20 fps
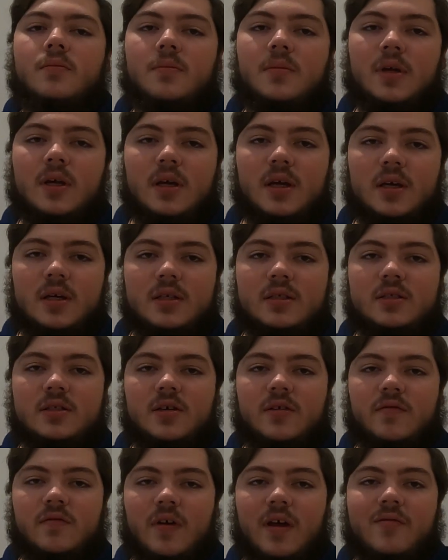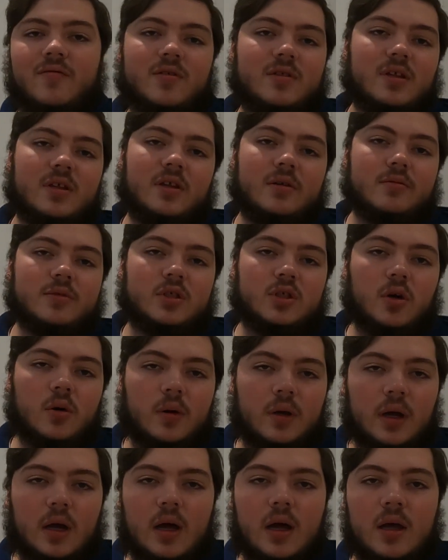because of everything that was
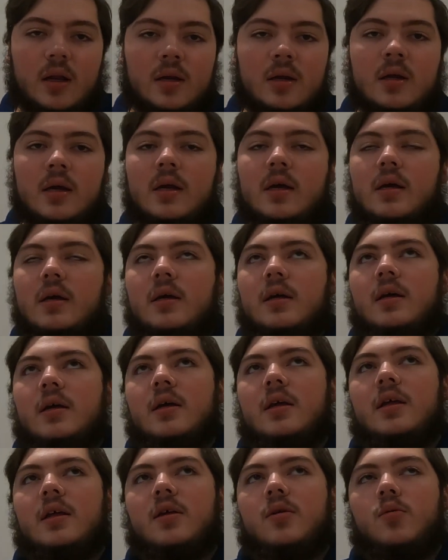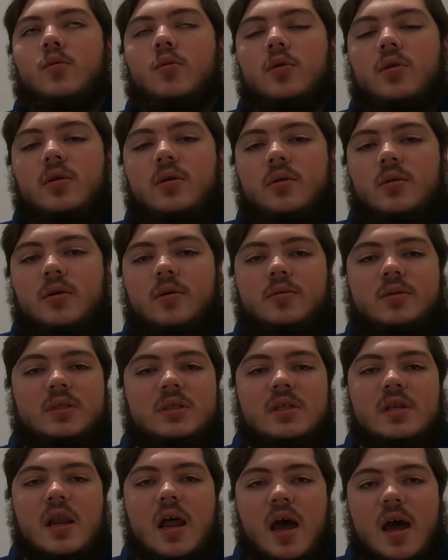going on, it
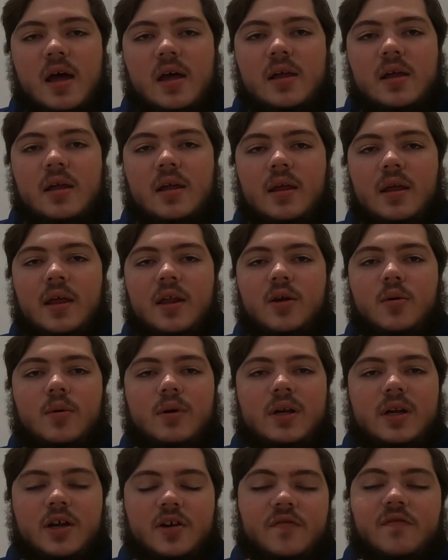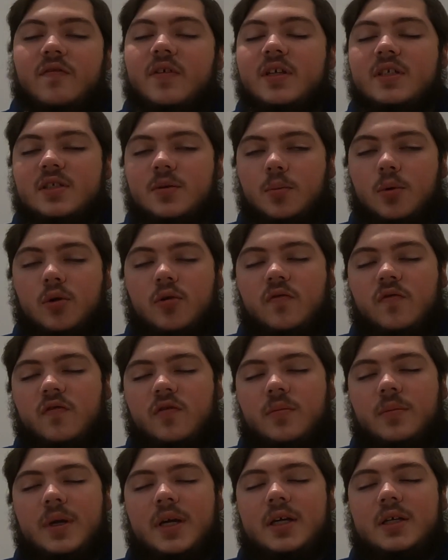was not anywhere near feasible
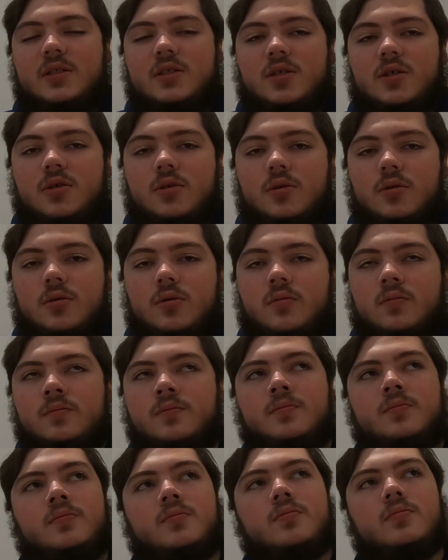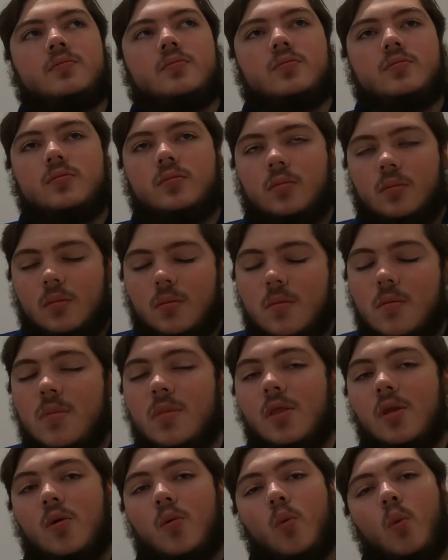for me to
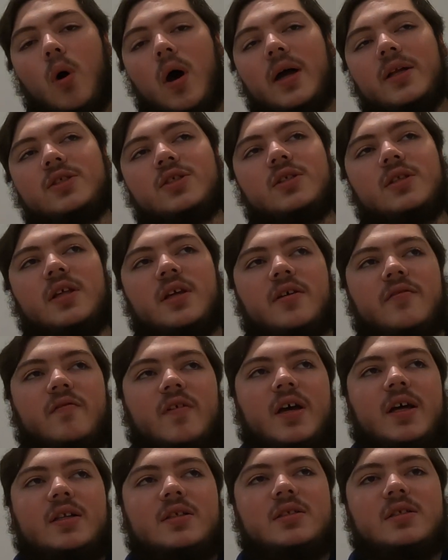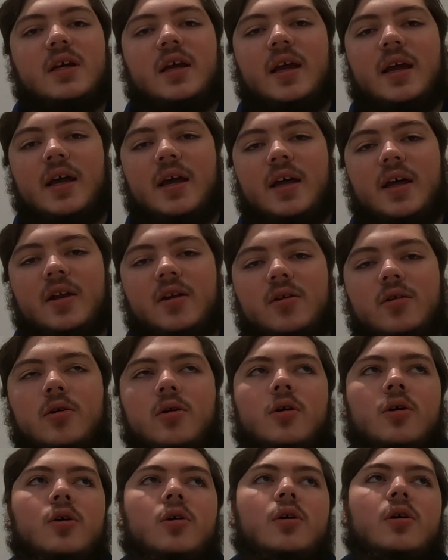watch the event and
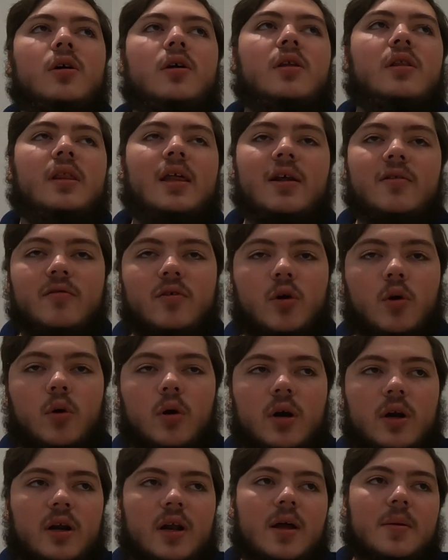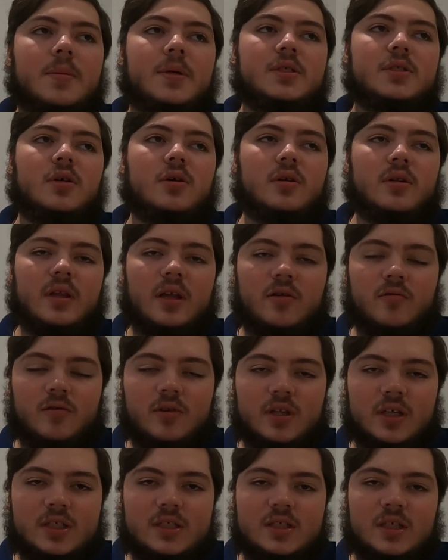then record an episode and then
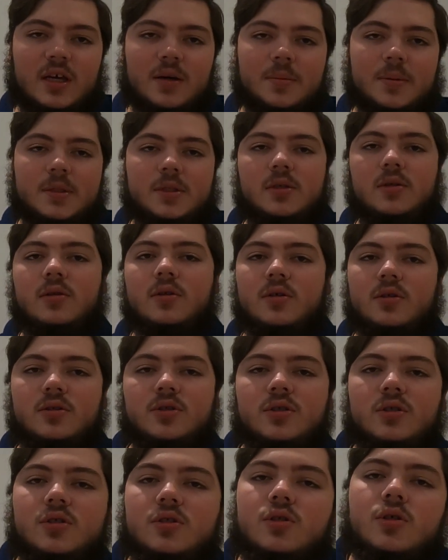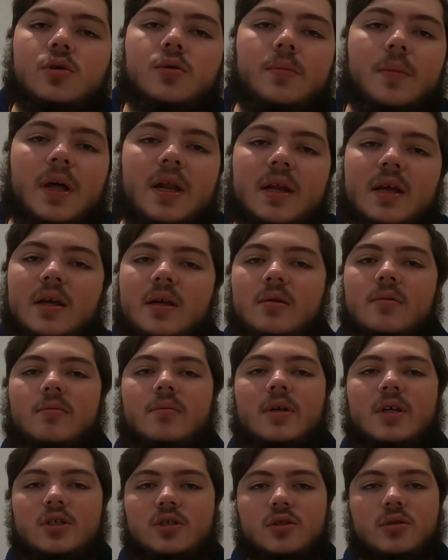release the episode. There are just too
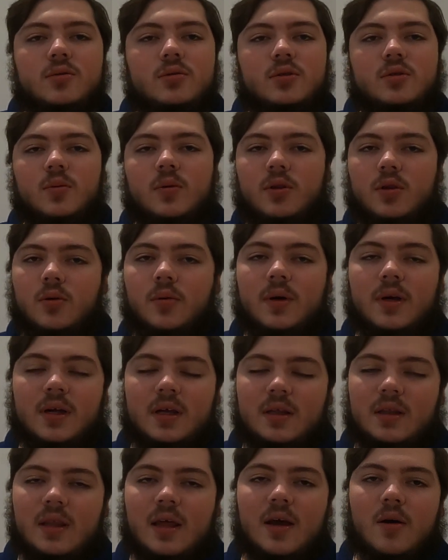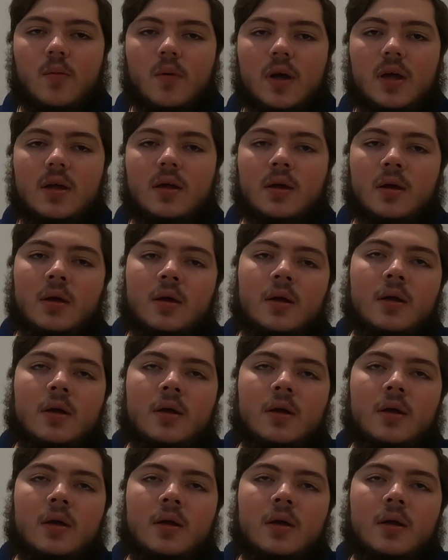many issues with doing it in that way.